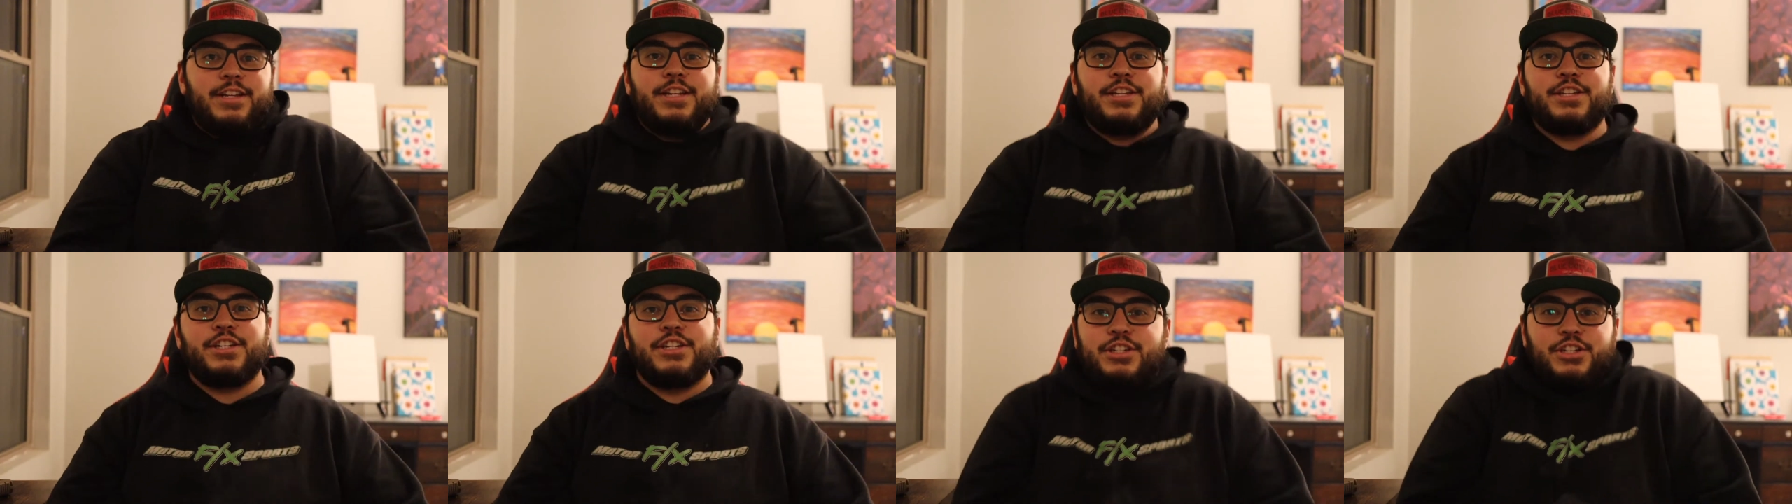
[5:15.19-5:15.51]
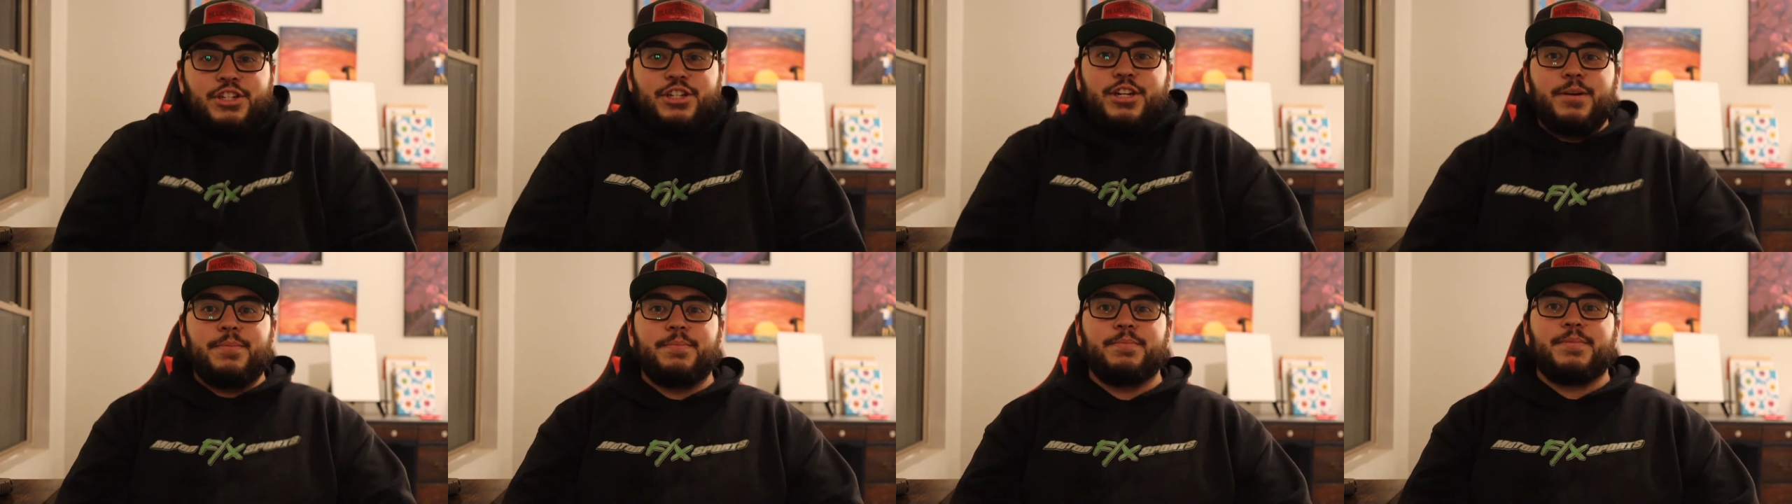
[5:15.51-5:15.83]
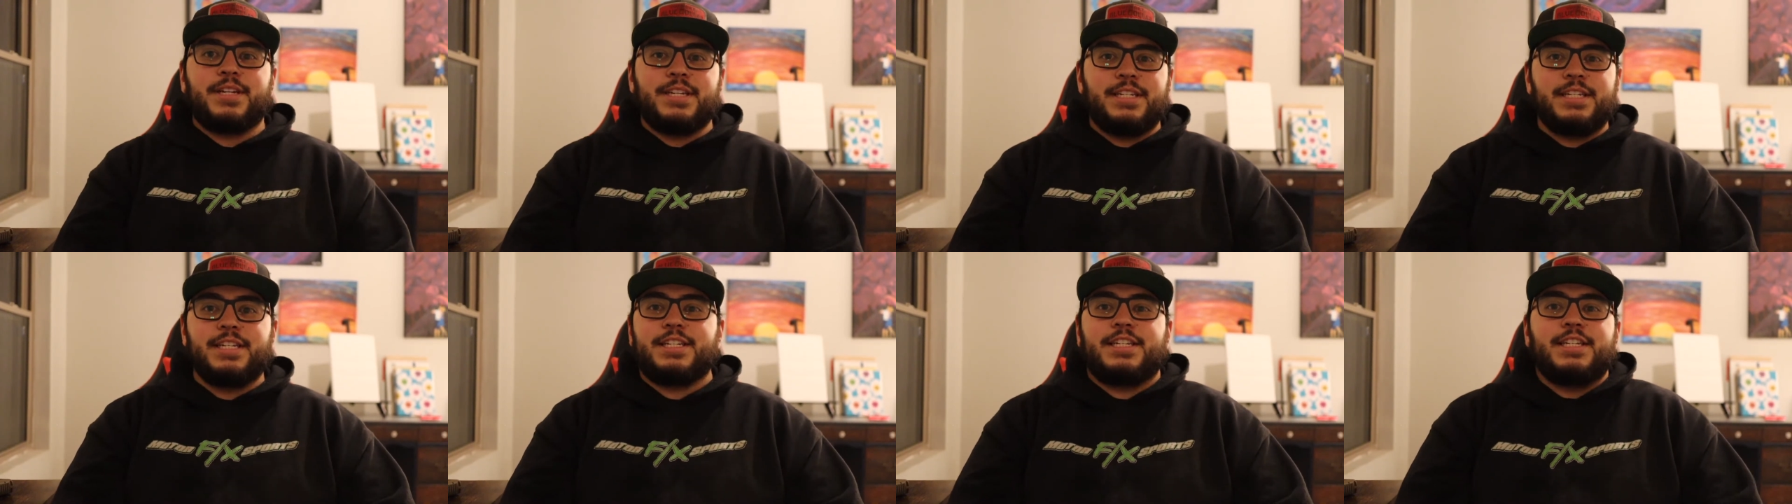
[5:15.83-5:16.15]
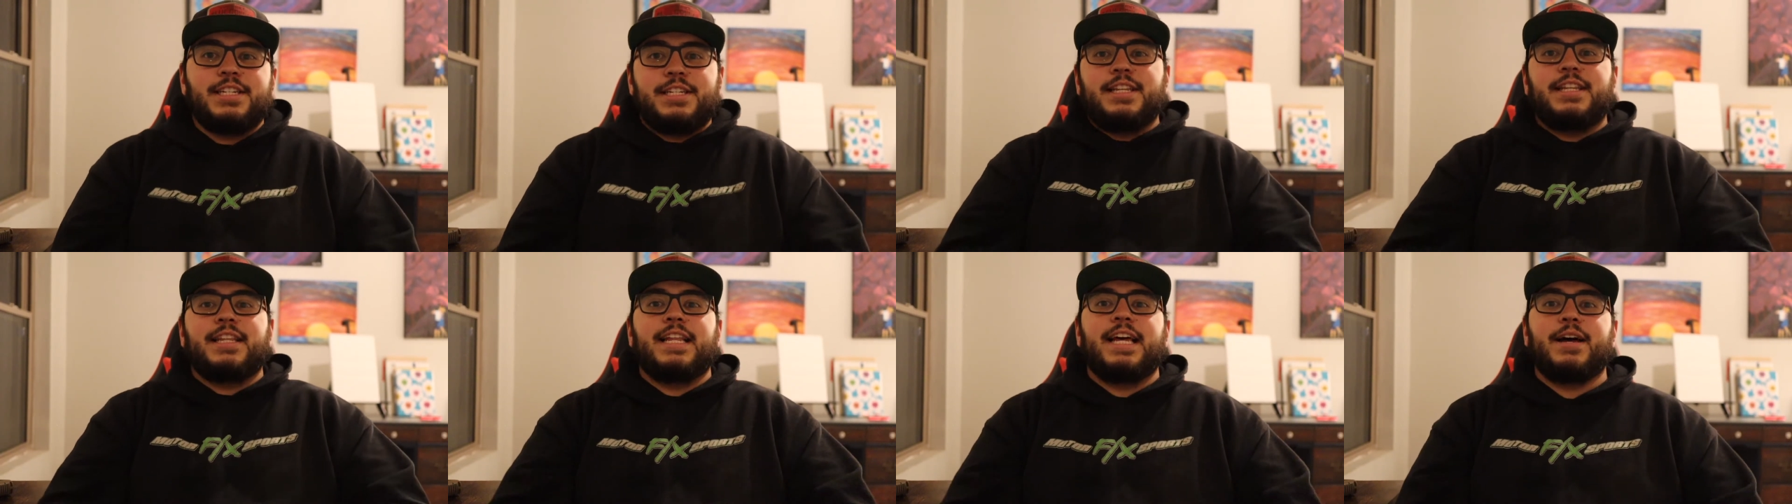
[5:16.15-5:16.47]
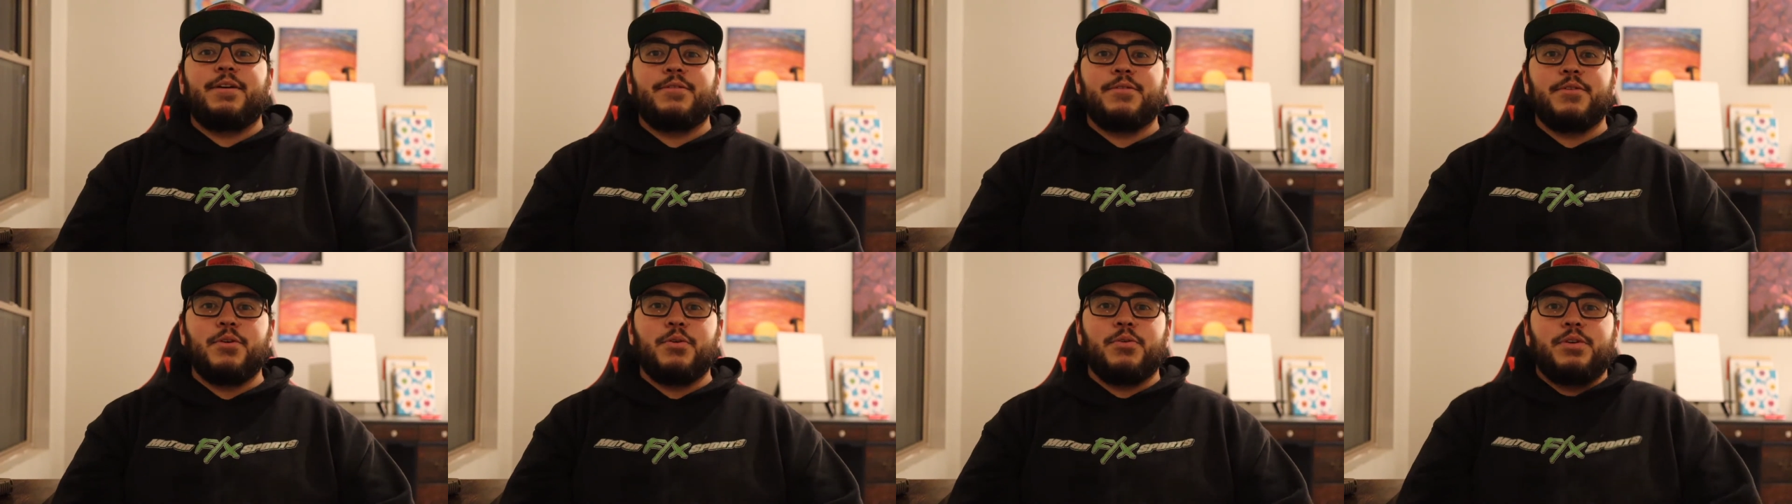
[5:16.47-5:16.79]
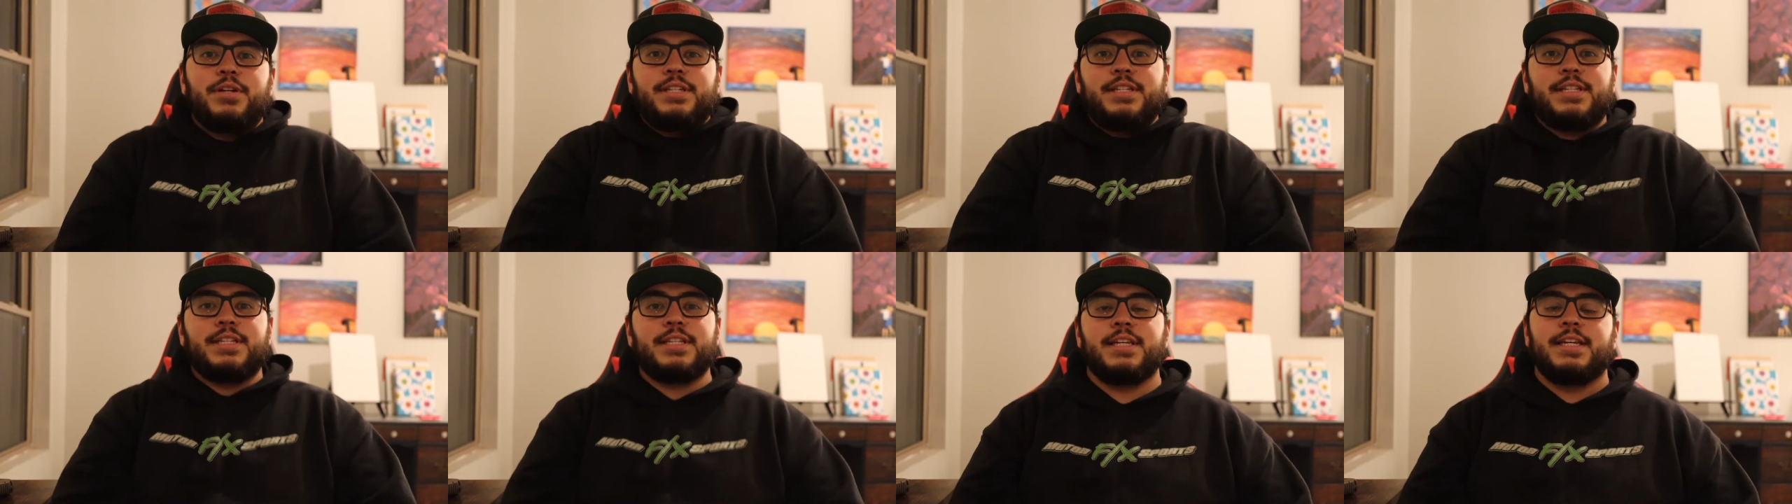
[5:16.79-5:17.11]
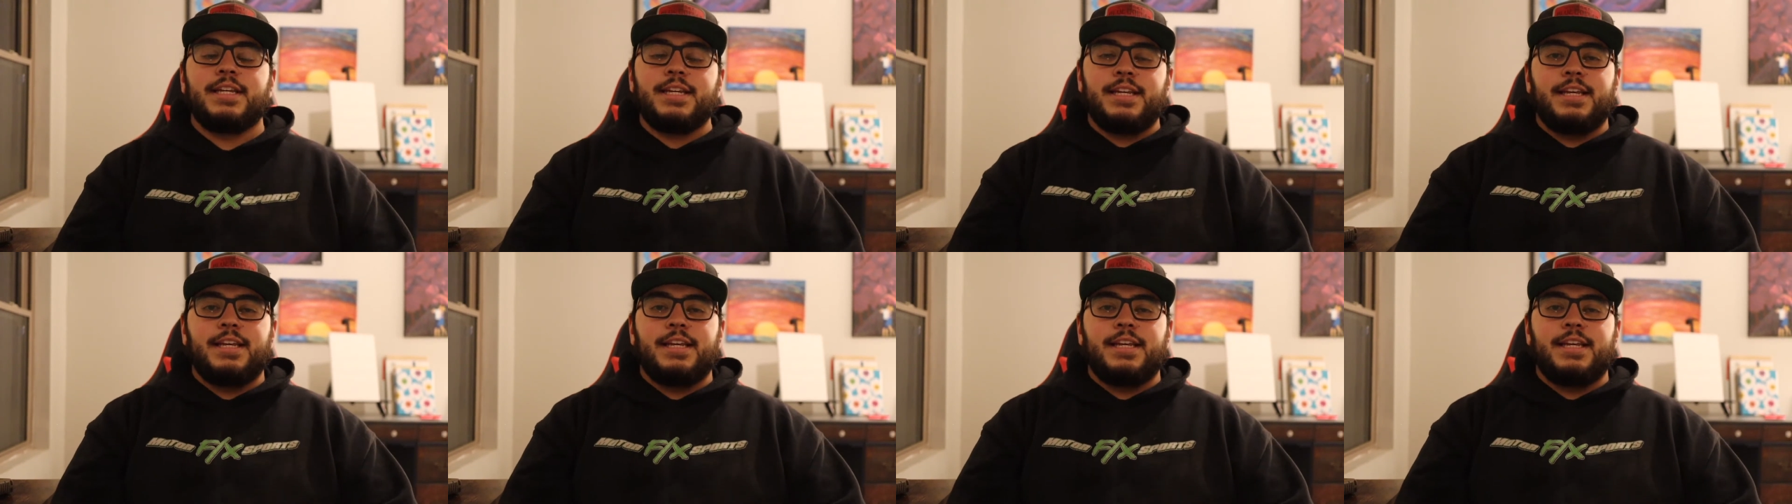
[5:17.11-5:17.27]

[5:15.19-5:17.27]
You just jump because it's just a loud noise.